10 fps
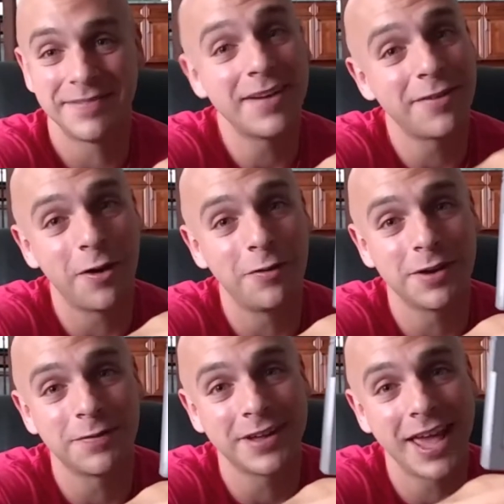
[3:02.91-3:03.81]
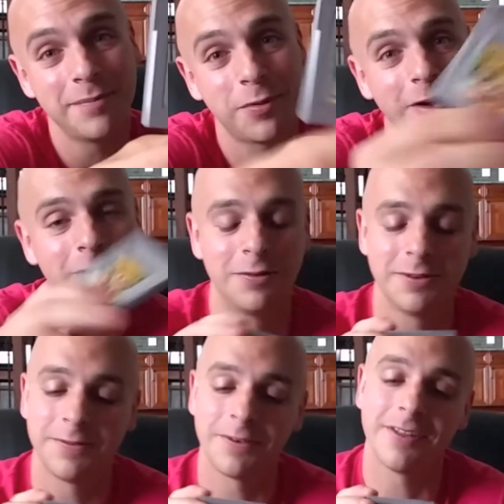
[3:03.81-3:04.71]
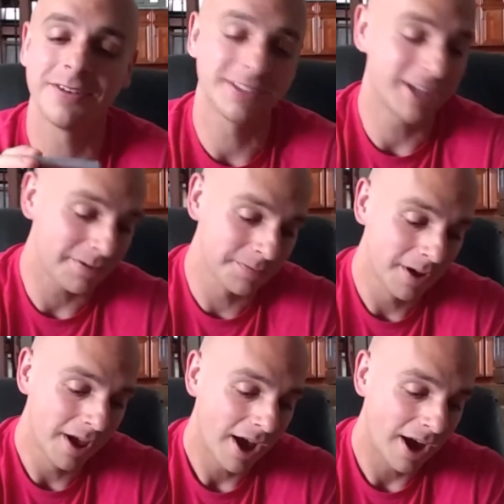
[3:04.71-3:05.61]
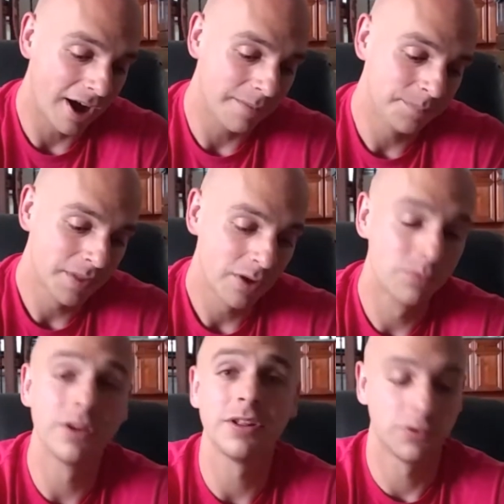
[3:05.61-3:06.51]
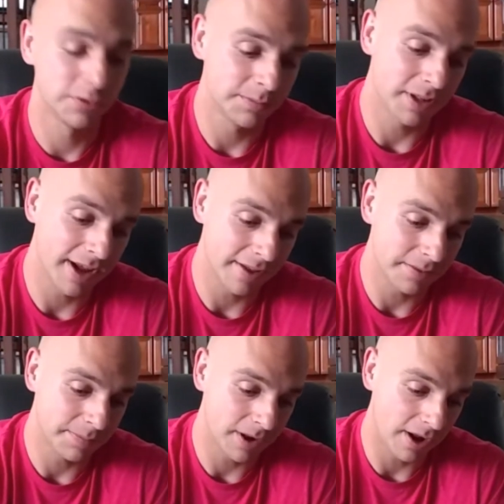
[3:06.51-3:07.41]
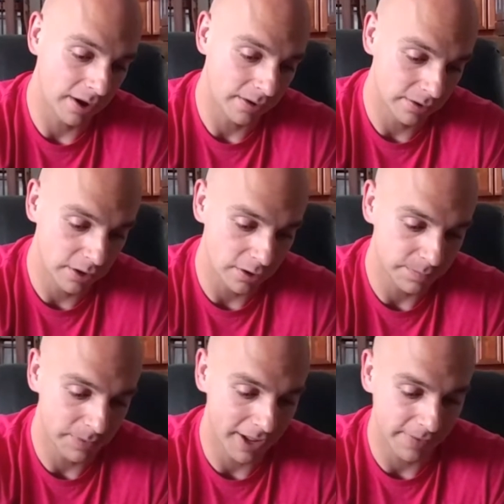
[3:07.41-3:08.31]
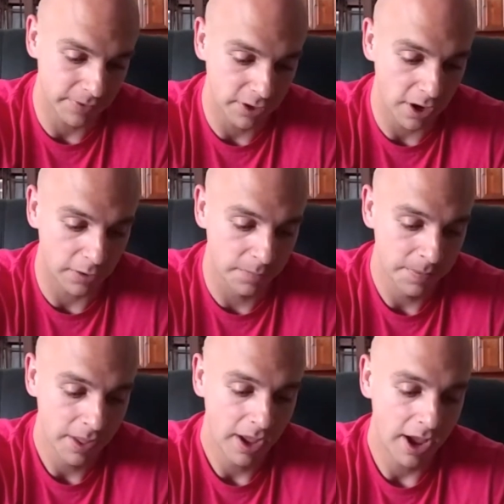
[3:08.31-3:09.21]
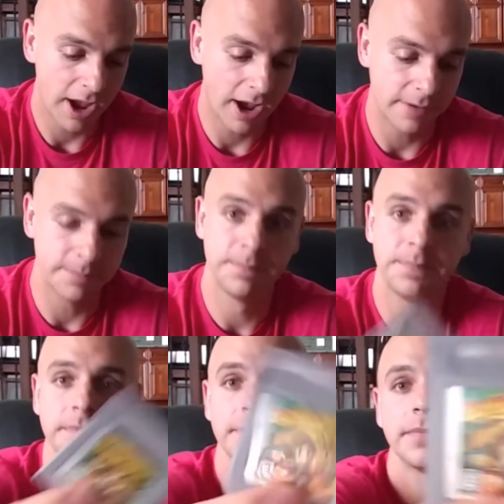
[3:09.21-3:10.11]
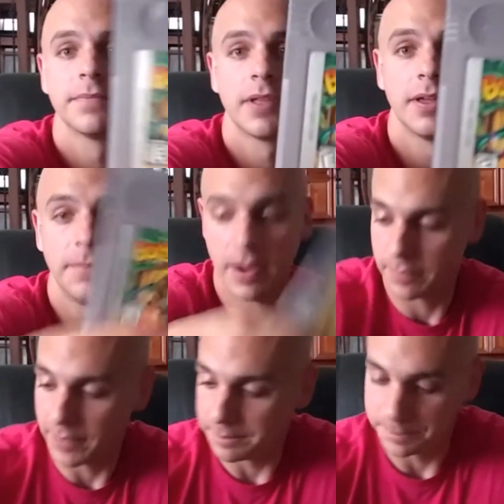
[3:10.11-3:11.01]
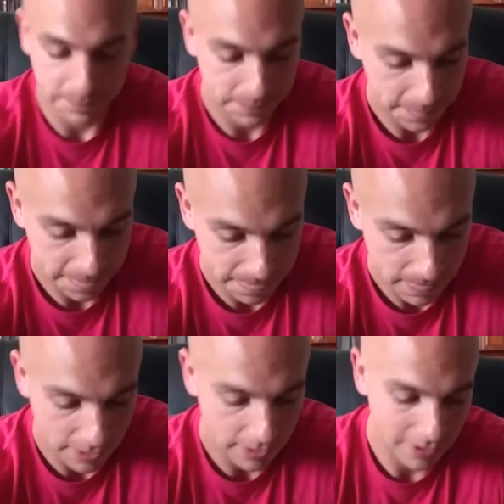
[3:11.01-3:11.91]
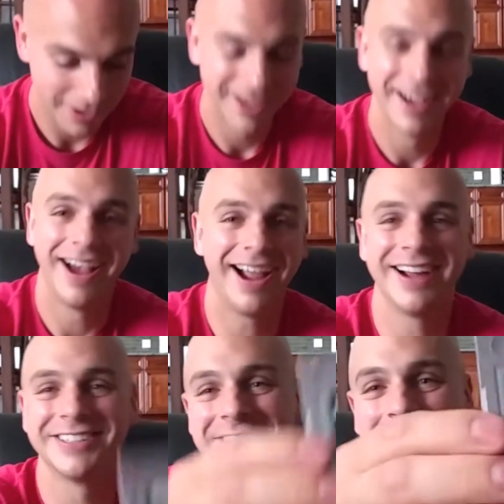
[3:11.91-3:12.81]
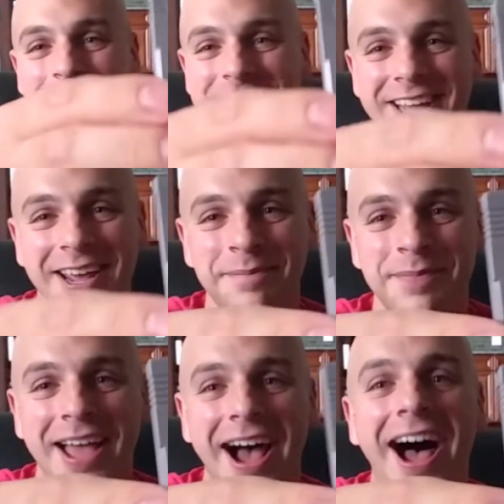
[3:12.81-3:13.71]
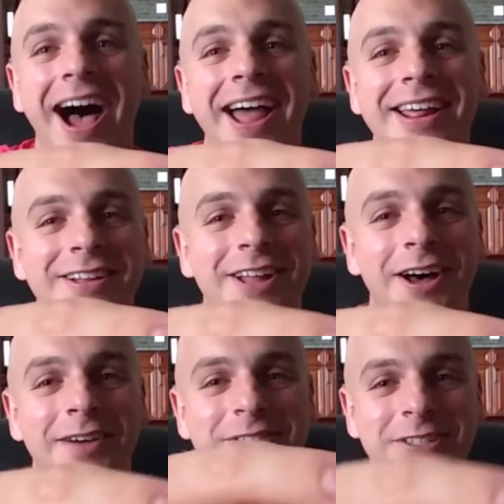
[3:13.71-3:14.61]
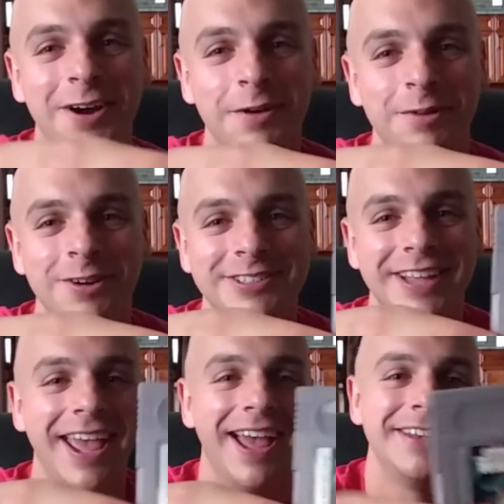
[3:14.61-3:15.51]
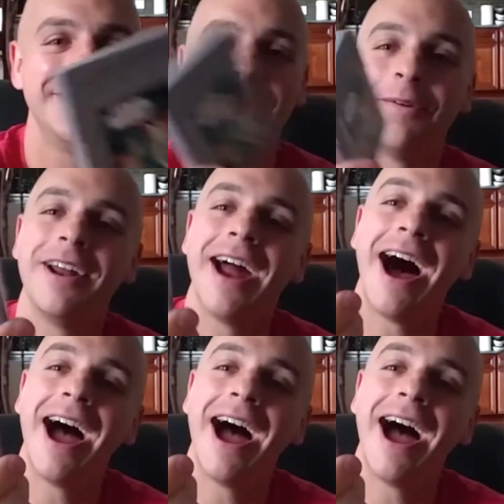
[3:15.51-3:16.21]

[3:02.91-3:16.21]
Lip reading: I've never owned it for Game Boy, owned it for other stuff. Really cool to play on the, you know, play on the go. Bomberman. I got a Star Wars game. I love Star Wars, and you know what?